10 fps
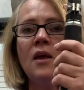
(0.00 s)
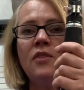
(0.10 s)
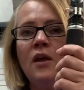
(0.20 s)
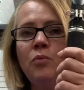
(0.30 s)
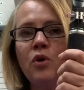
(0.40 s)

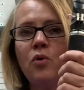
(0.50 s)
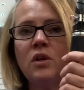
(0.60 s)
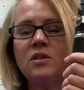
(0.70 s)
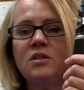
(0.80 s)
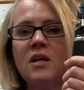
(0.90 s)
then we're going
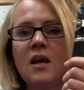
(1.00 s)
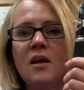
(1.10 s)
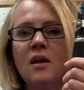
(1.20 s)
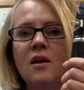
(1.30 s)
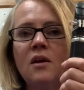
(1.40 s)
to
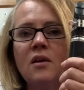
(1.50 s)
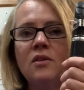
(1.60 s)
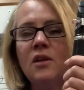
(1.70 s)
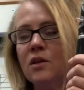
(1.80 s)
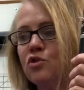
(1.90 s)
take
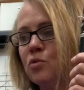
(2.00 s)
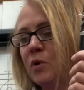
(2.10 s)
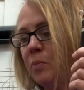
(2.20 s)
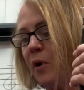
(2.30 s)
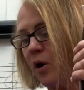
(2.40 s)
the
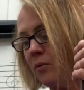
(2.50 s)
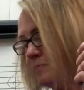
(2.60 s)
instrument apart.